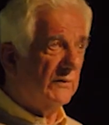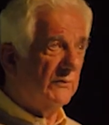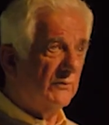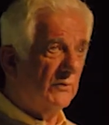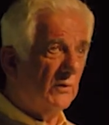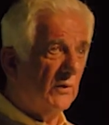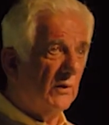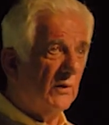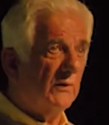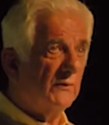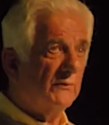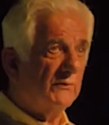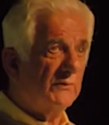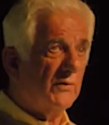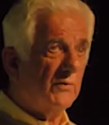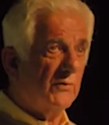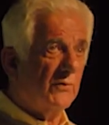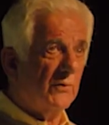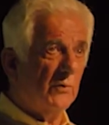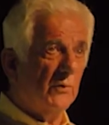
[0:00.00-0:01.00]

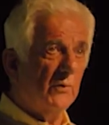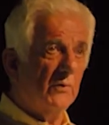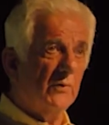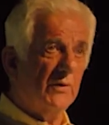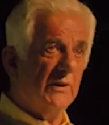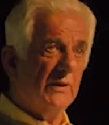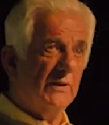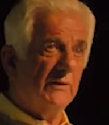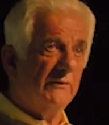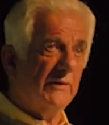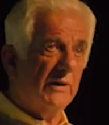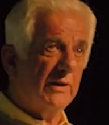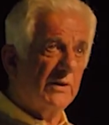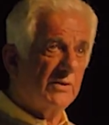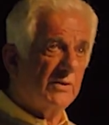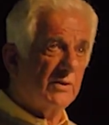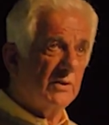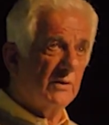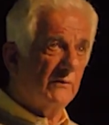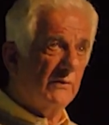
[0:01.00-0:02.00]
evolved through the
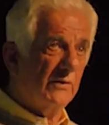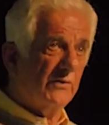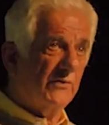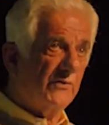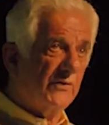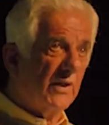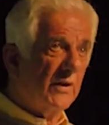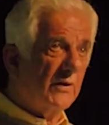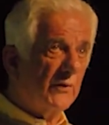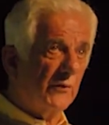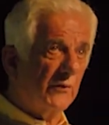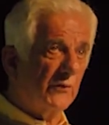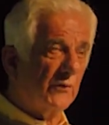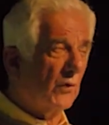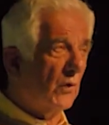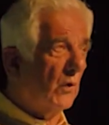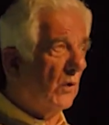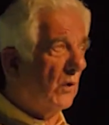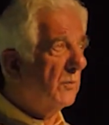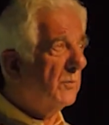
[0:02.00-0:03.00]
invention of the
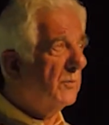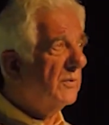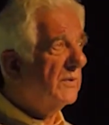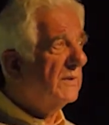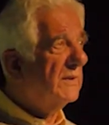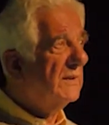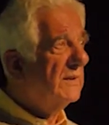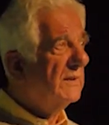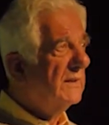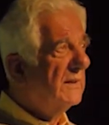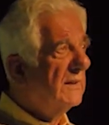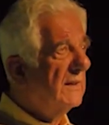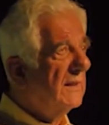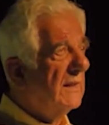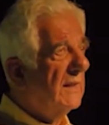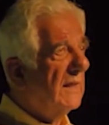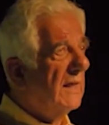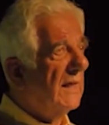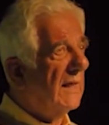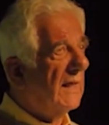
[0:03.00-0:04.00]
stereoscope
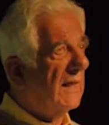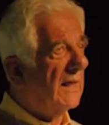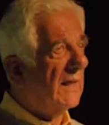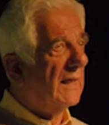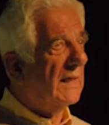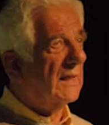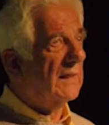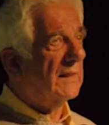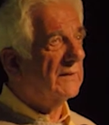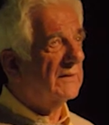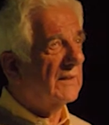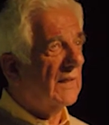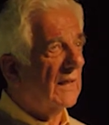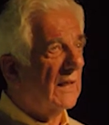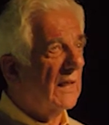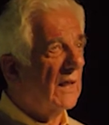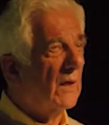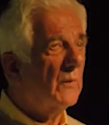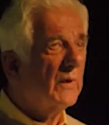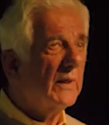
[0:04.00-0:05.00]
and
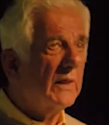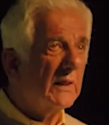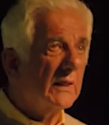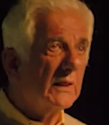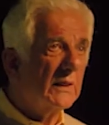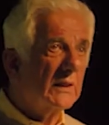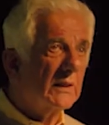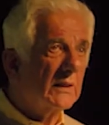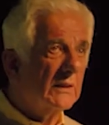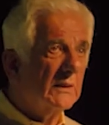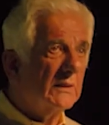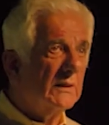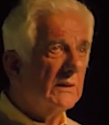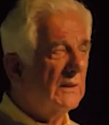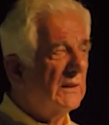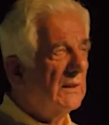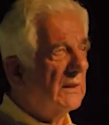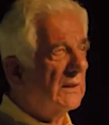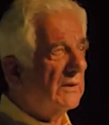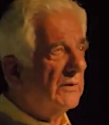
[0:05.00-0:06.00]
allowing
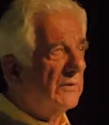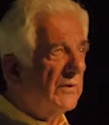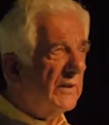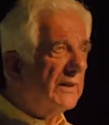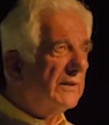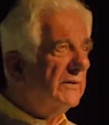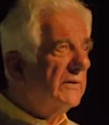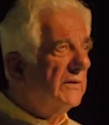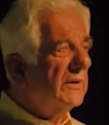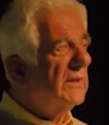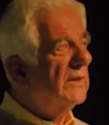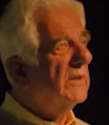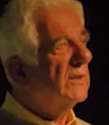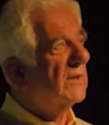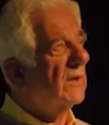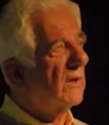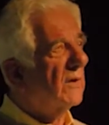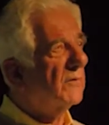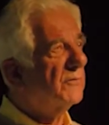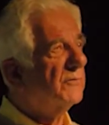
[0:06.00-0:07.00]
a great
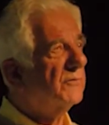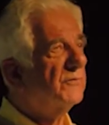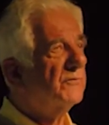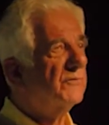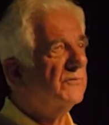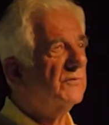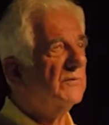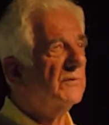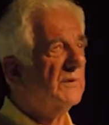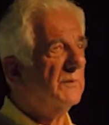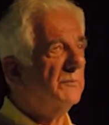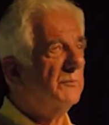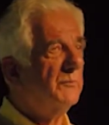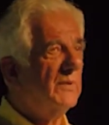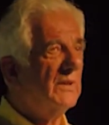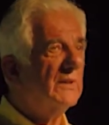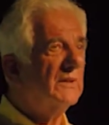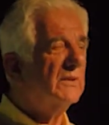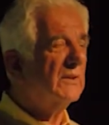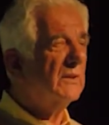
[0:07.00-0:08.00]
deal of
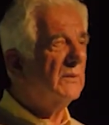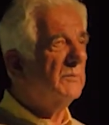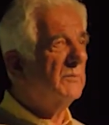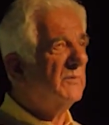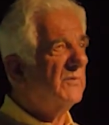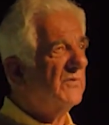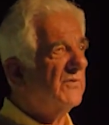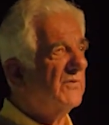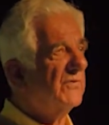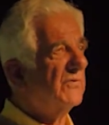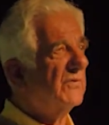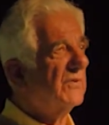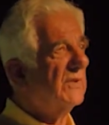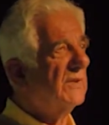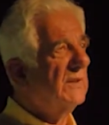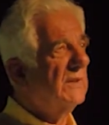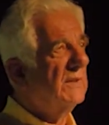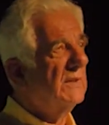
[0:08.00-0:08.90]
pilgrims,